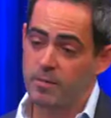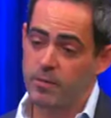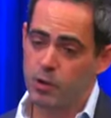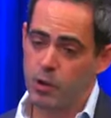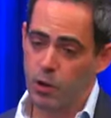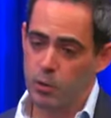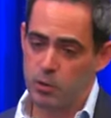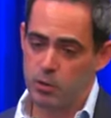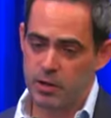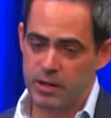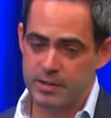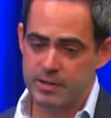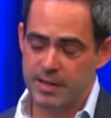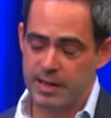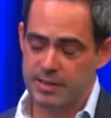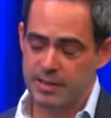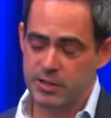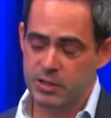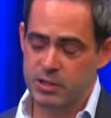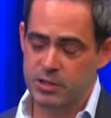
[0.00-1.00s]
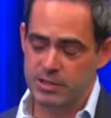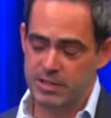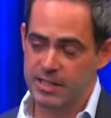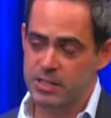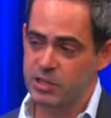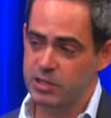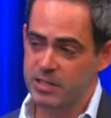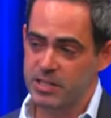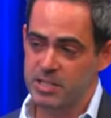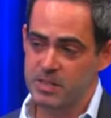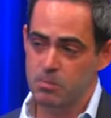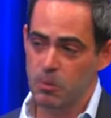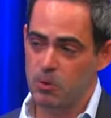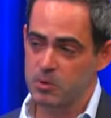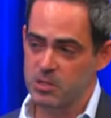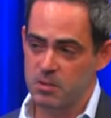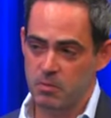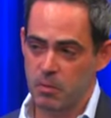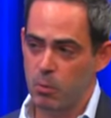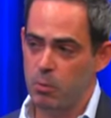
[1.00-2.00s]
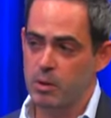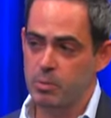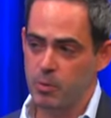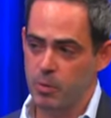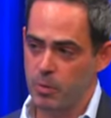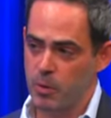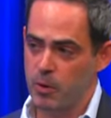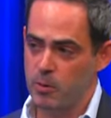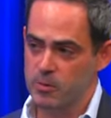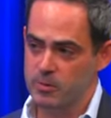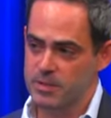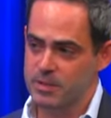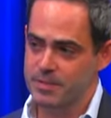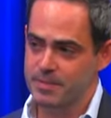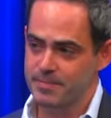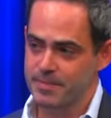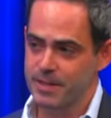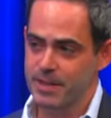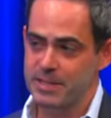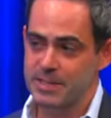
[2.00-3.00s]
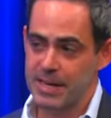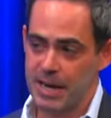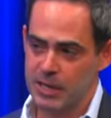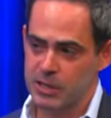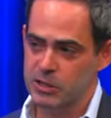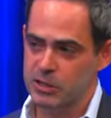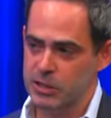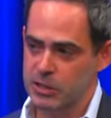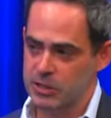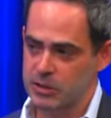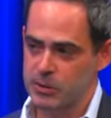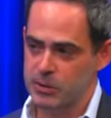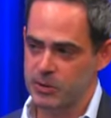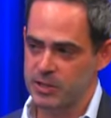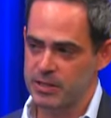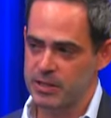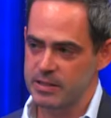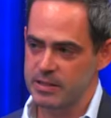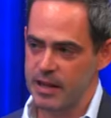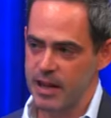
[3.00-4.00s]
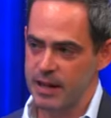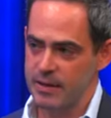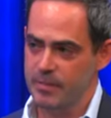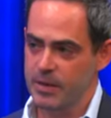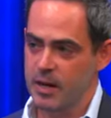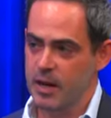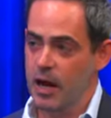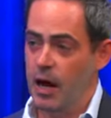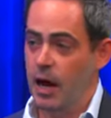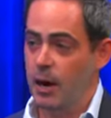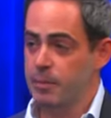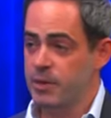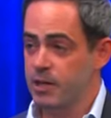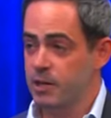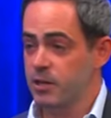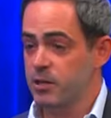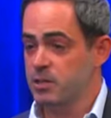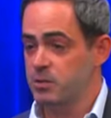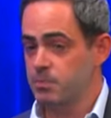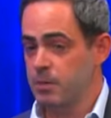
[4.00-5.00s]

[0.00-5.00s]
if you go look at that legislation, it's most of what we proposed is actually included in that. Because